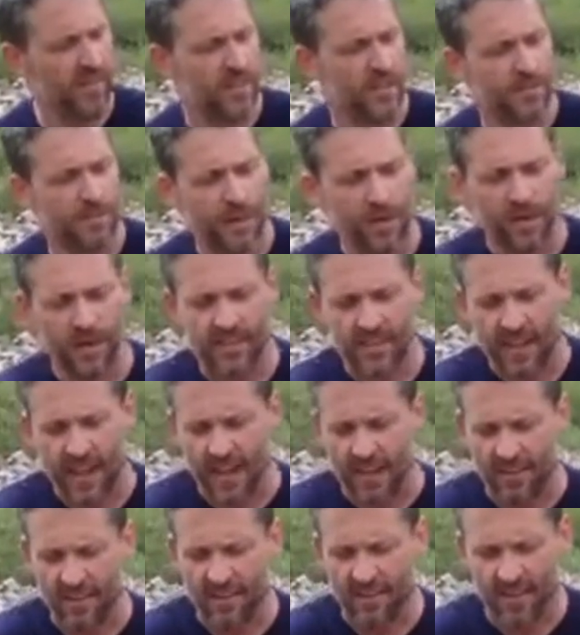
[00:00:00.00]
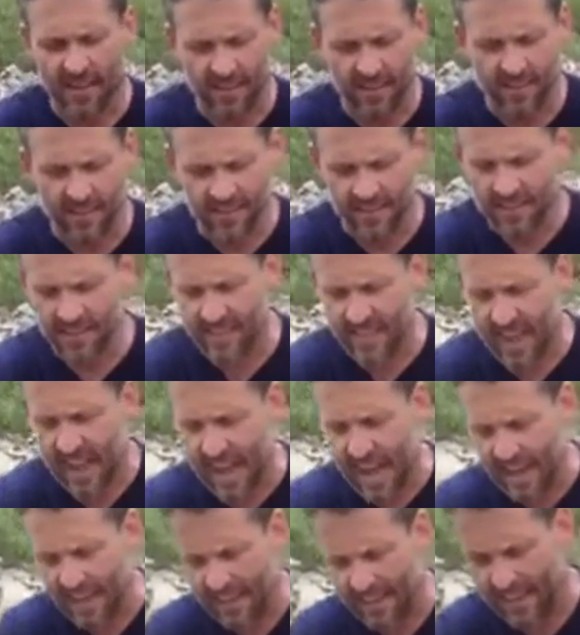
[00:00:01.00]
experienced hiker carries in his
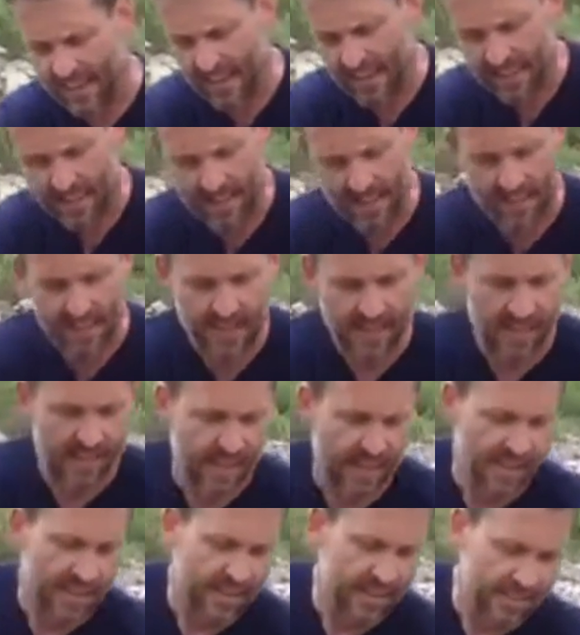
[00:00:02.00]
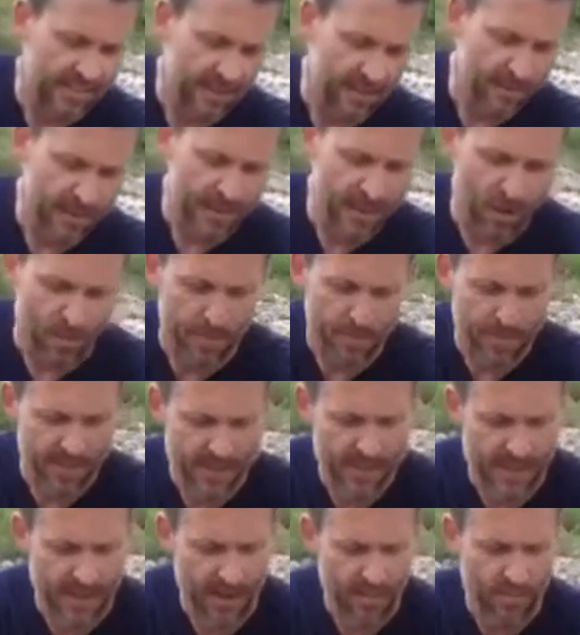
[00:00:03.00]
sack. So let me open
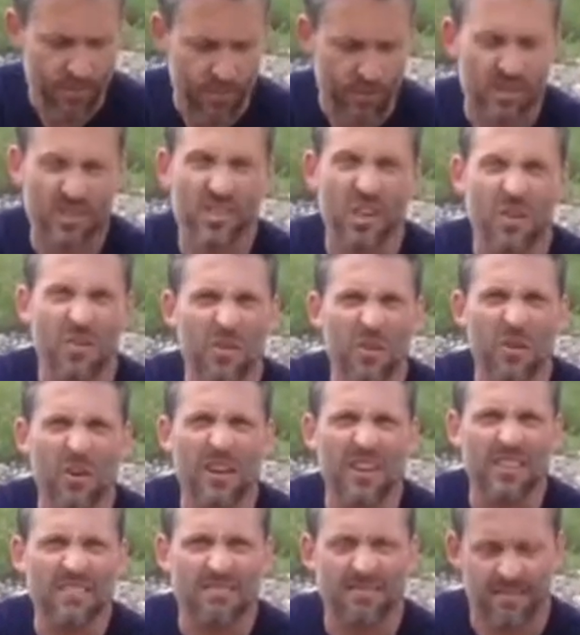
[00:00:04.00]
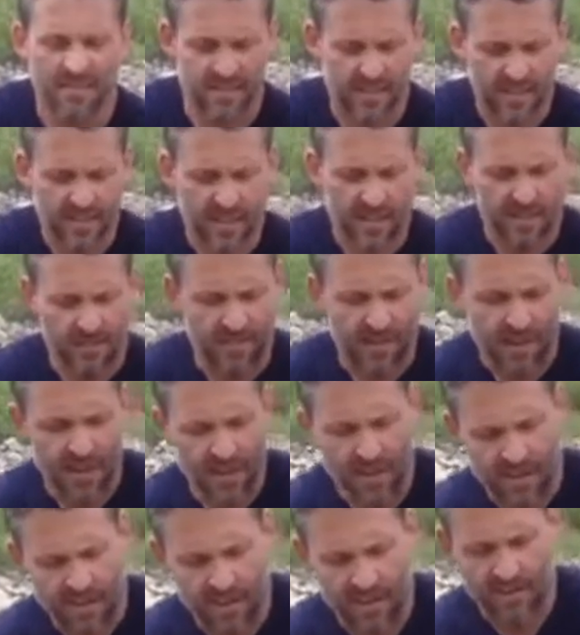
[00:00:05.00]
this up and we'll just go through it.
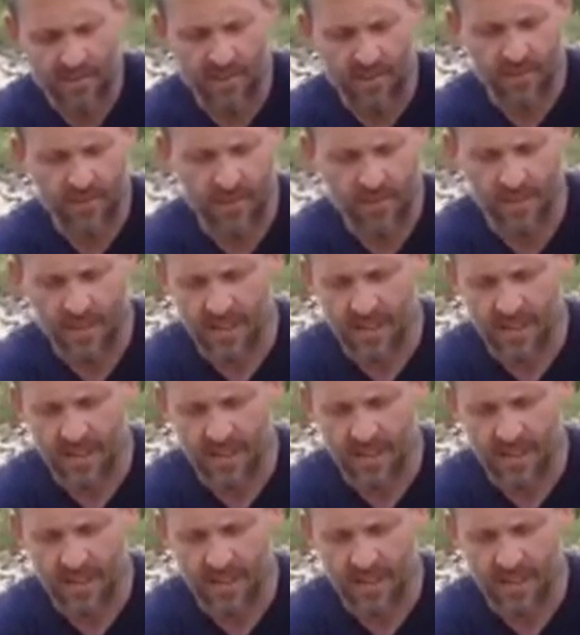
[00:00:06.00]
If there's